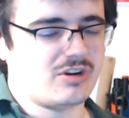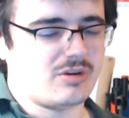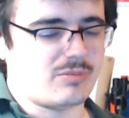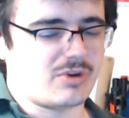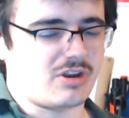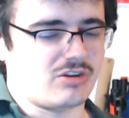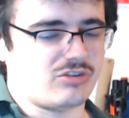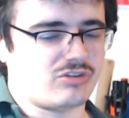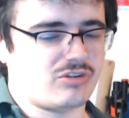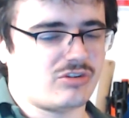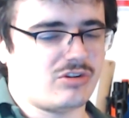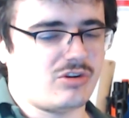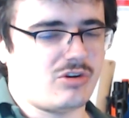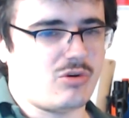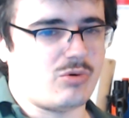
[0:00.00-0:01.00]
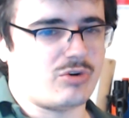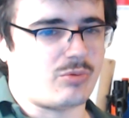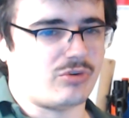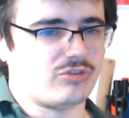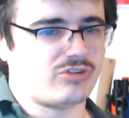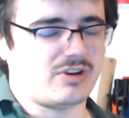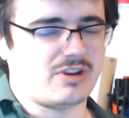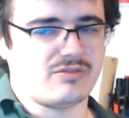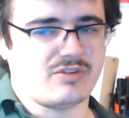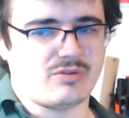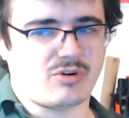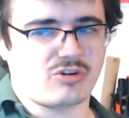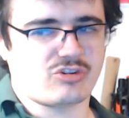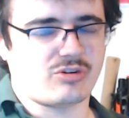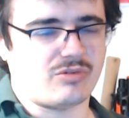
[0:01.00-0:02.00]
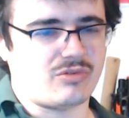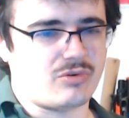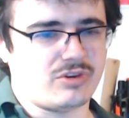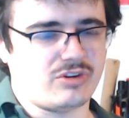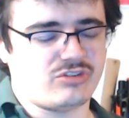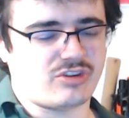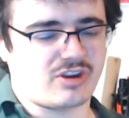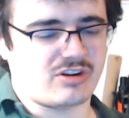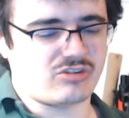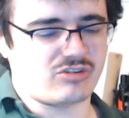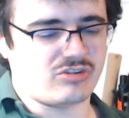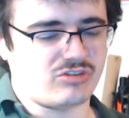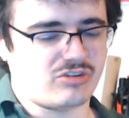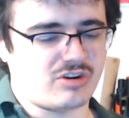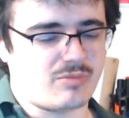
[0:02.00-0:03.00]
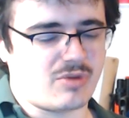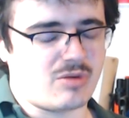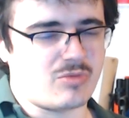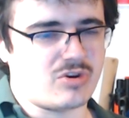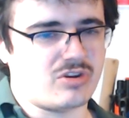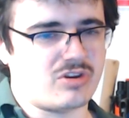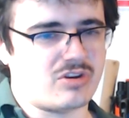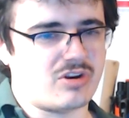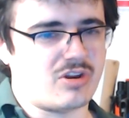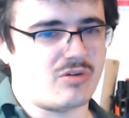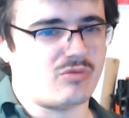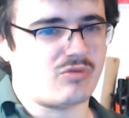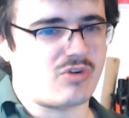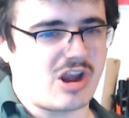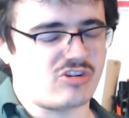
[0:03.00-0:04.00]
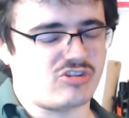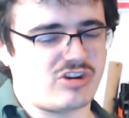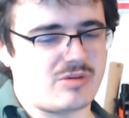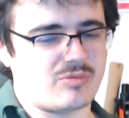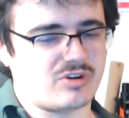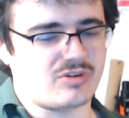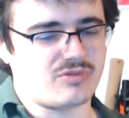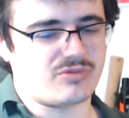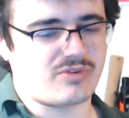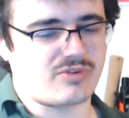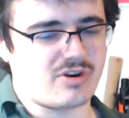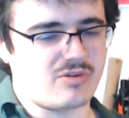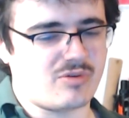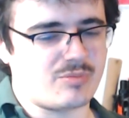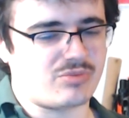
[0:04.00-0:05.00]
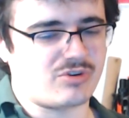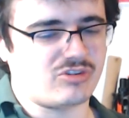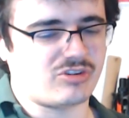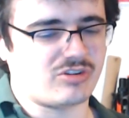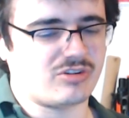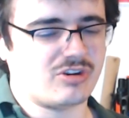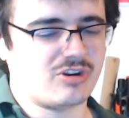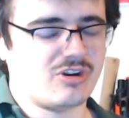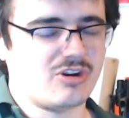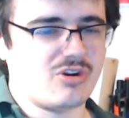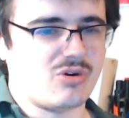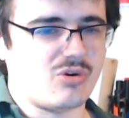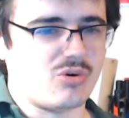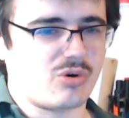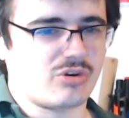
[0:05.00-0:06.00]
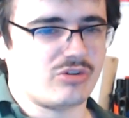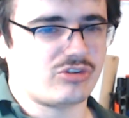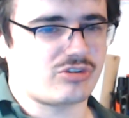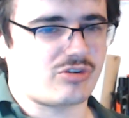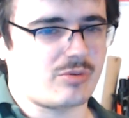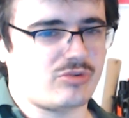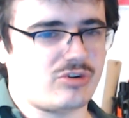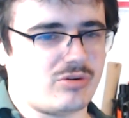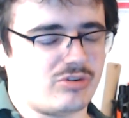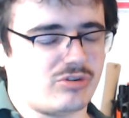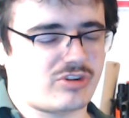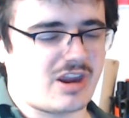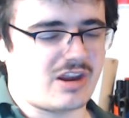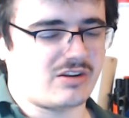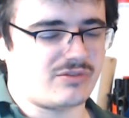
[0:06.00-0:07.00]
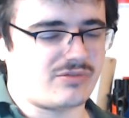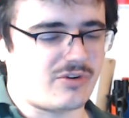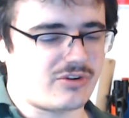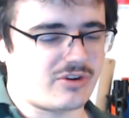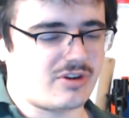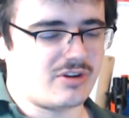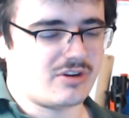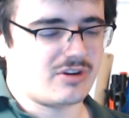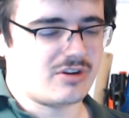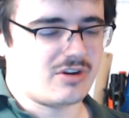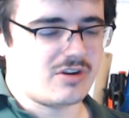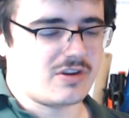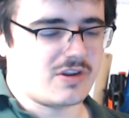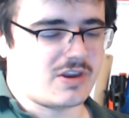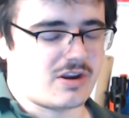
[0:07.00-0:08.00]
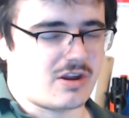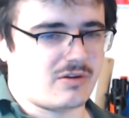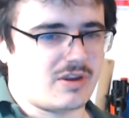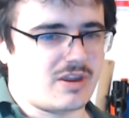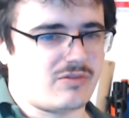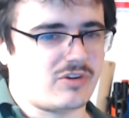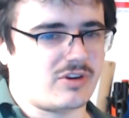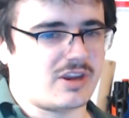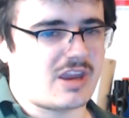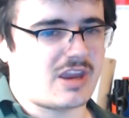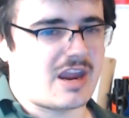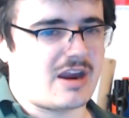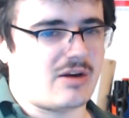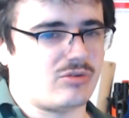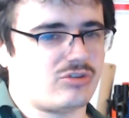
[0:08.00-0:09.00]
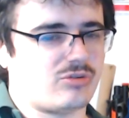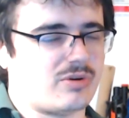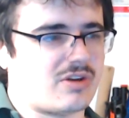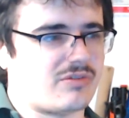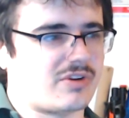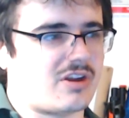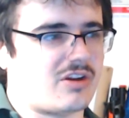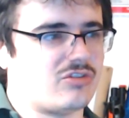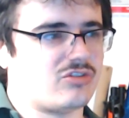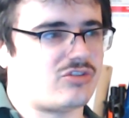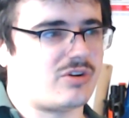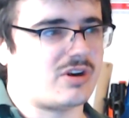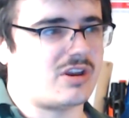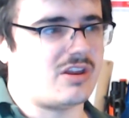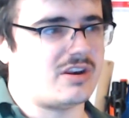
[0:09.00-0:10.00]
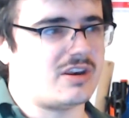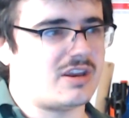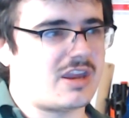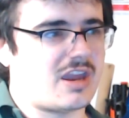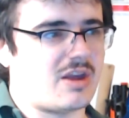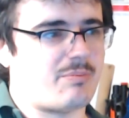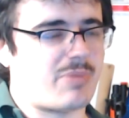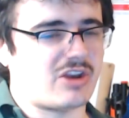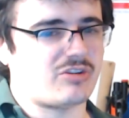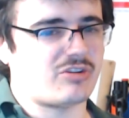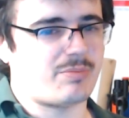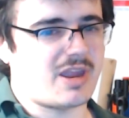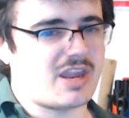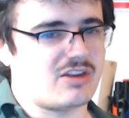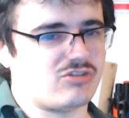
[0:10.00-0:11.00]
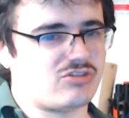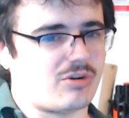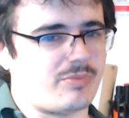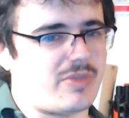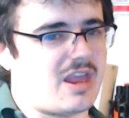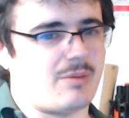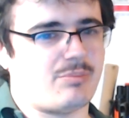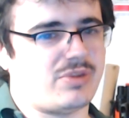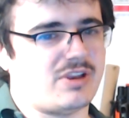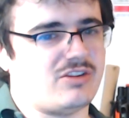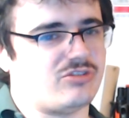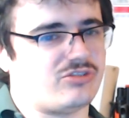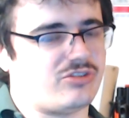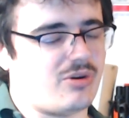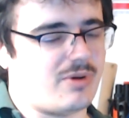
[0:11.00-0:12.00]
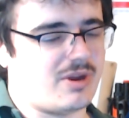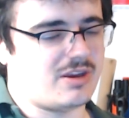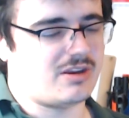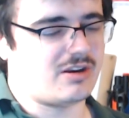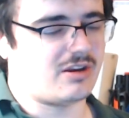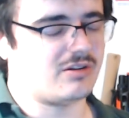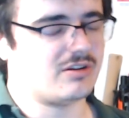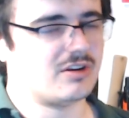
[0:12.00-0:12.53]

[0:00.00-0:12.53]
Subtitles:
because who would want to live in Russia with all these sanctions at the moment and a regime that can throw you in prison or conscript you as cannon fodder? You know, if you can get out to another country and get a better paying job there, please do it. You know,